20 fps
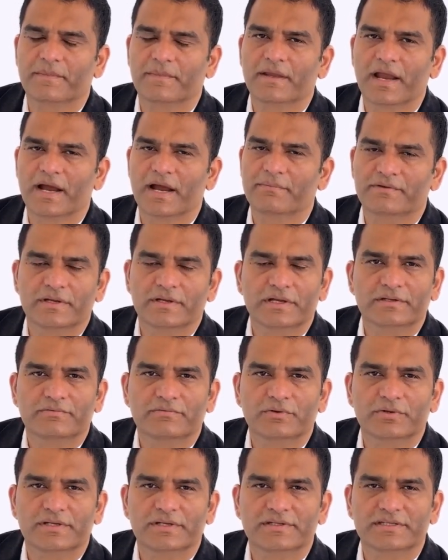After
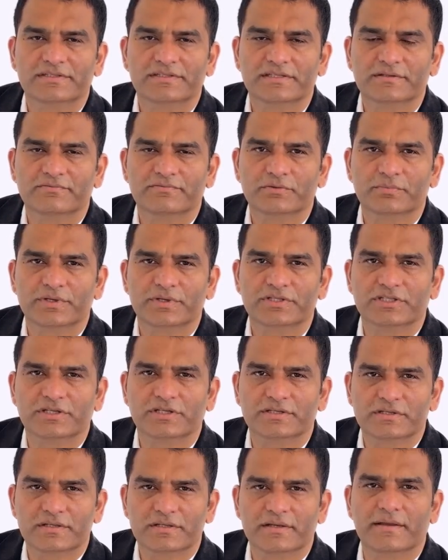reviewing this
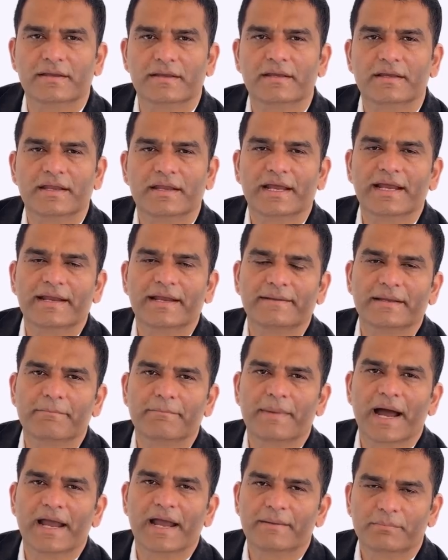information, click the
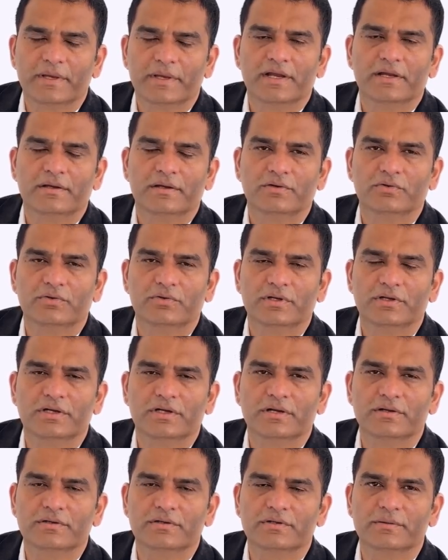back button to
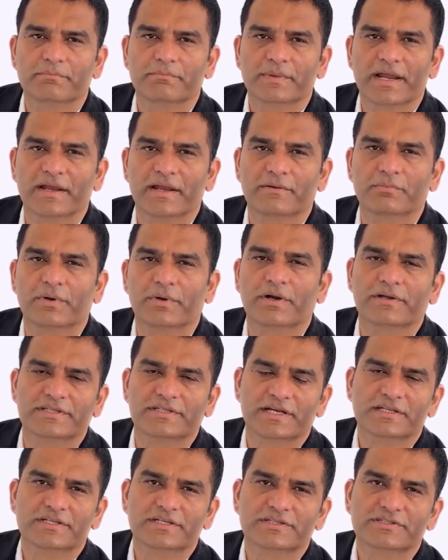return to the main work
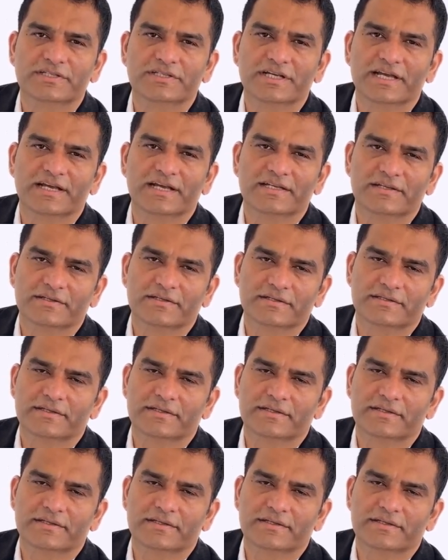center screen.